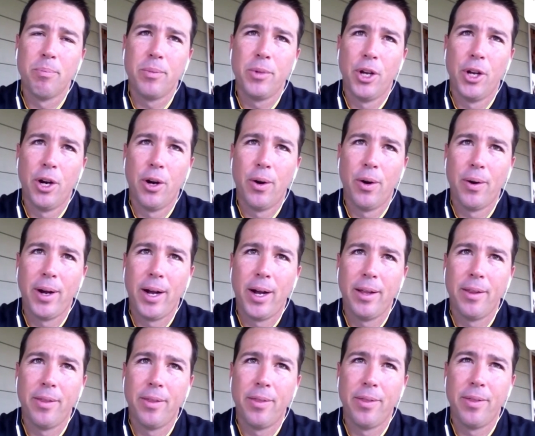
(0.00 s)
you know,
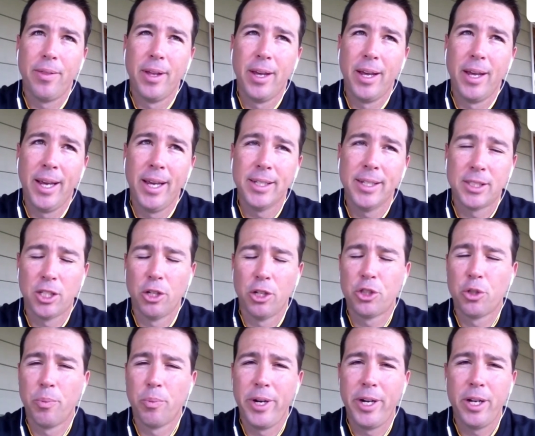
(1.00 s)
it hit
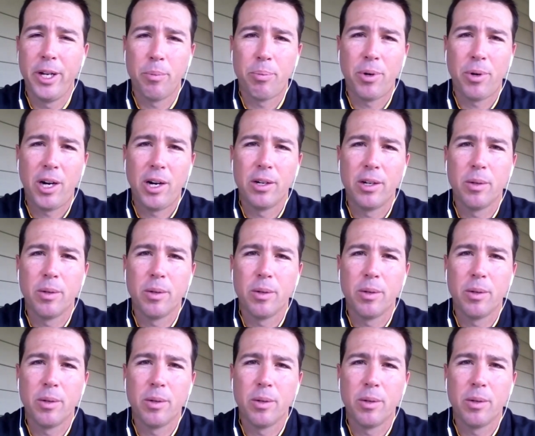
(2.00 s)
social media prior